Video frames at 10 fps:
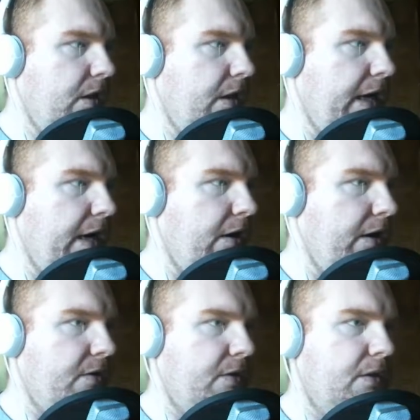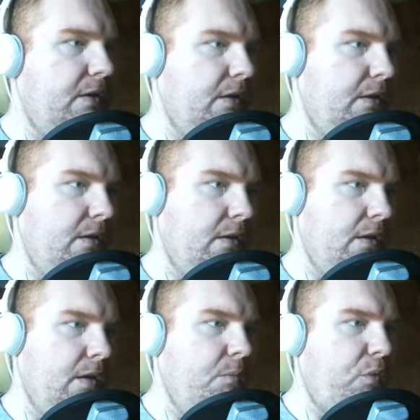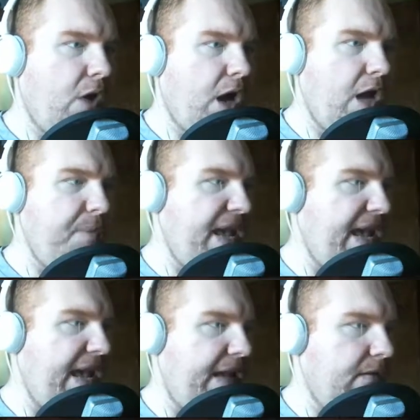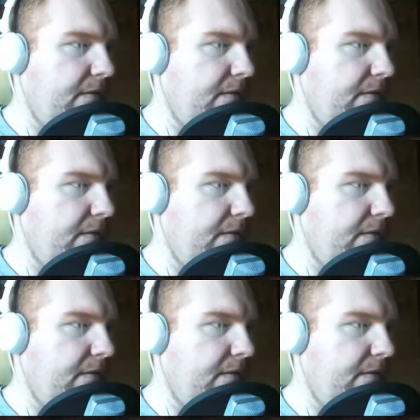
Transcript: Here it is. Prawn Bay!